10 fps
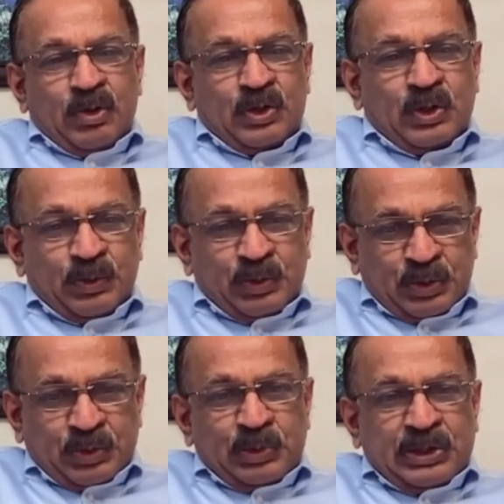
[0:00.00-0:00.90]
more so
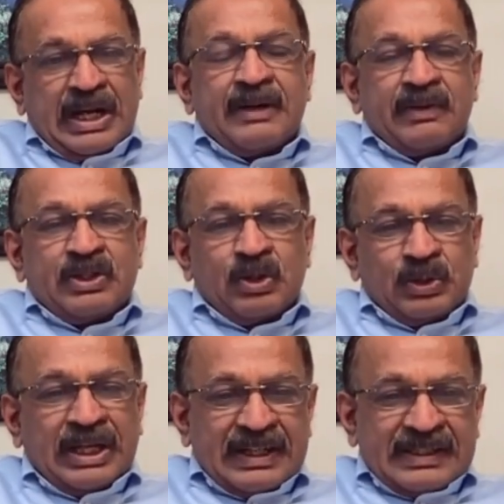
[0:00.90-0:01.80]
to start with. So
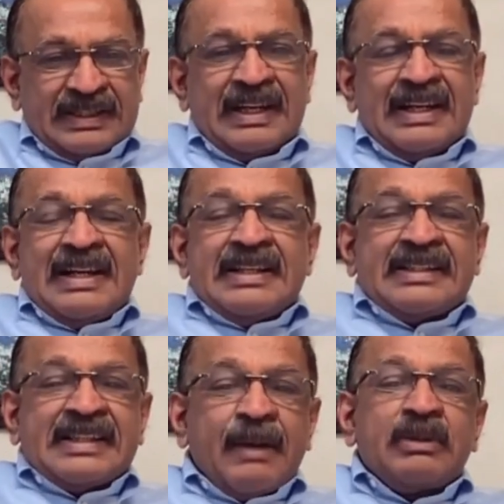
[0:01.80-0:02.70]
there is
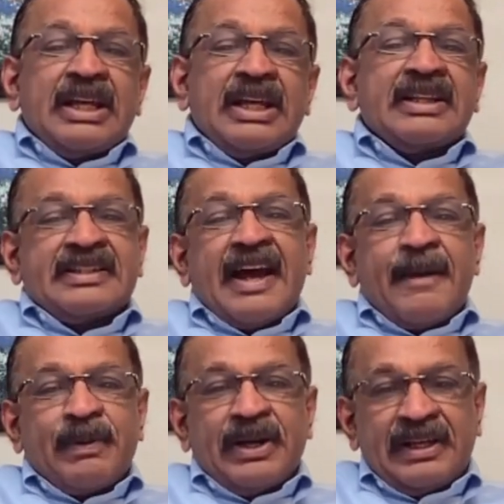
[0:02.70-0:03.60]
something that's
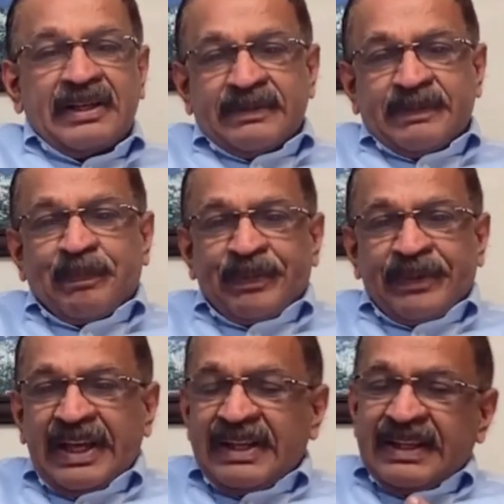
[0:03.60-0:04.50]
happening
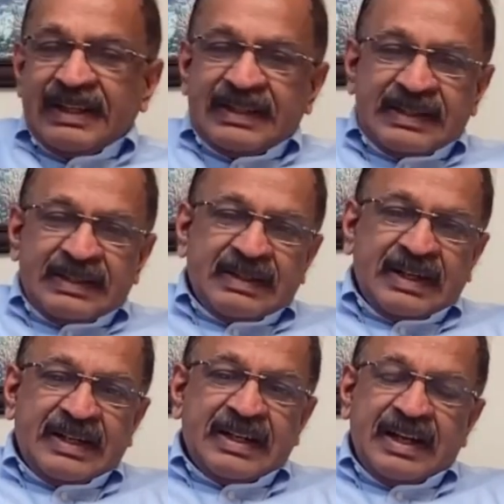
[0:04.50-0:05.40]
in the
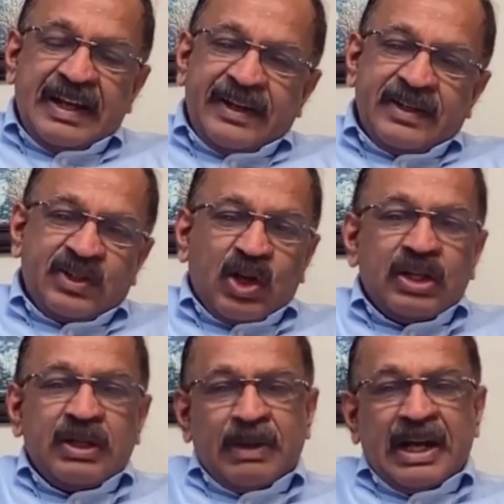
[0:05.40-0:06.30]
retinal layers or
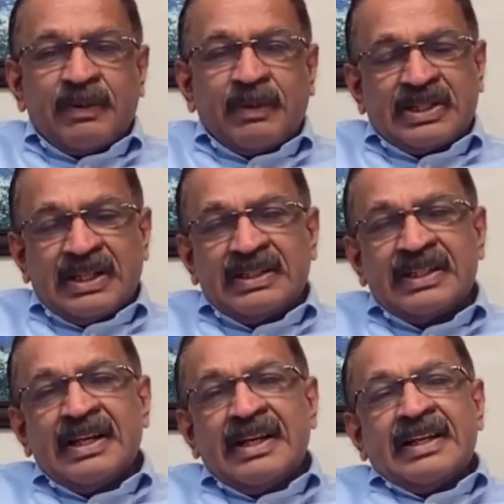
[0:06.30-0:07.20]
the blood vessels,
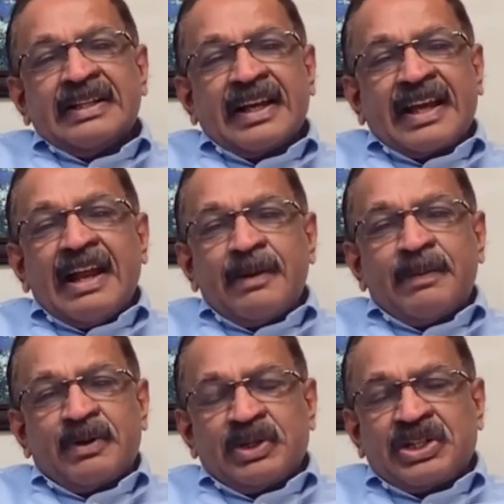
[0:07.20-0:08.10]
the
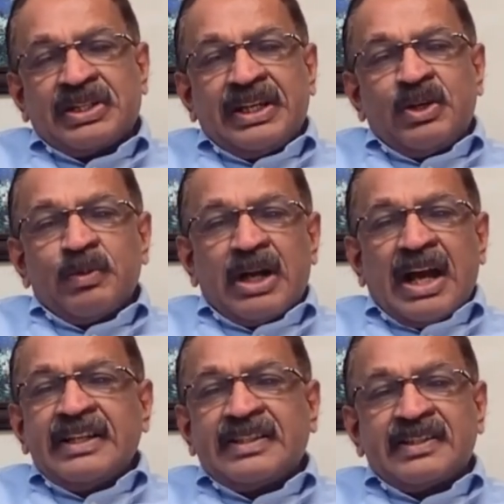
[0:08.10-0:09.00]
caliber which the human
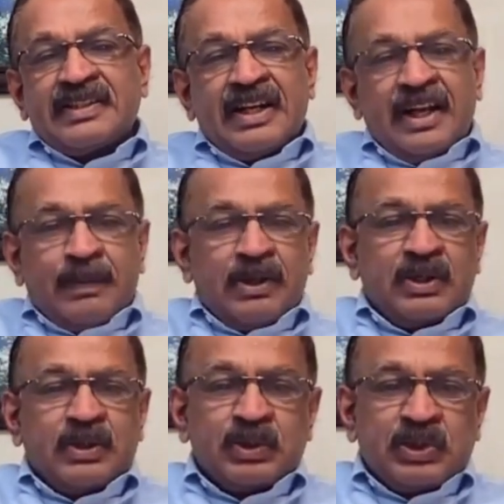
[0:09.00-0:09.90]
eyes is
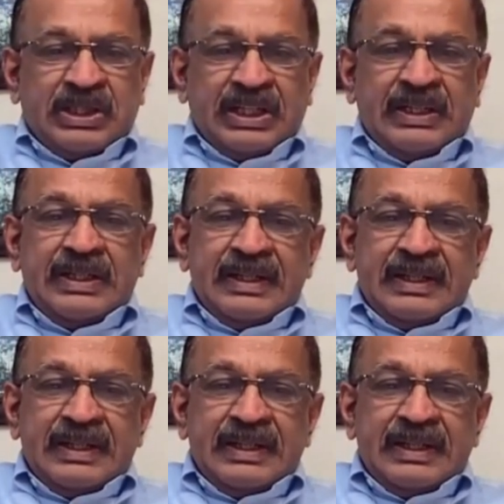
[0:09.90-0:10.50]
unable to see,